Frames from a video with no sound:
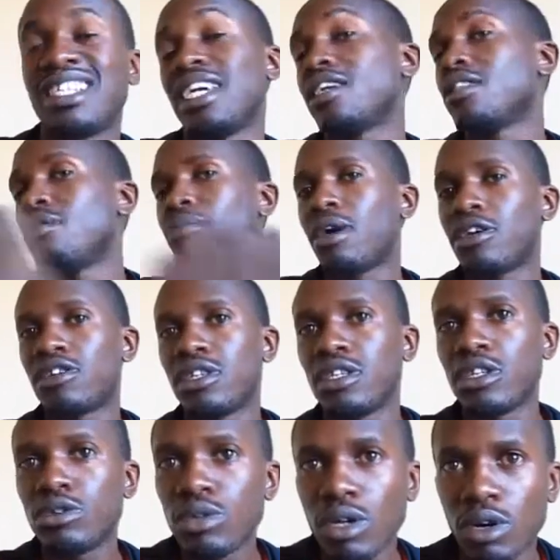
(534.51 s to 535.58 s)
take the battery
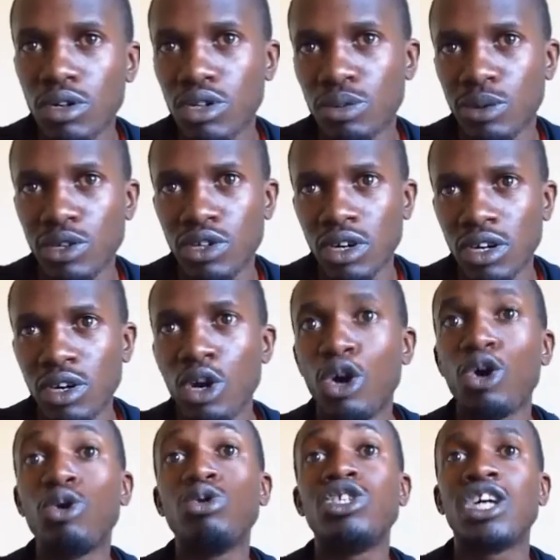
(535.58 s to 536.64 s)
to the entrepreneur,
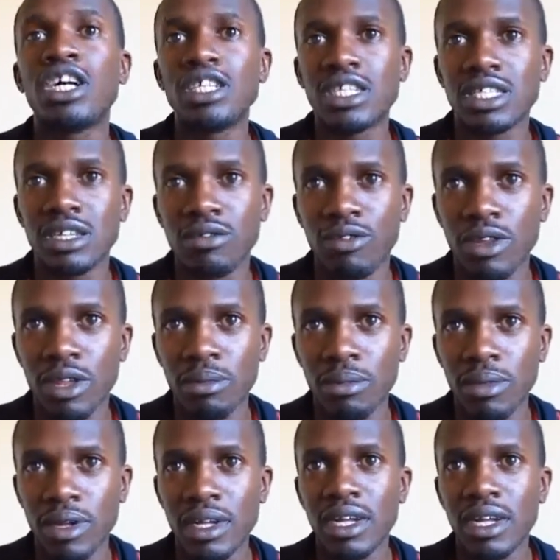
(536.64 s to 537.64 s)
who charges it for them.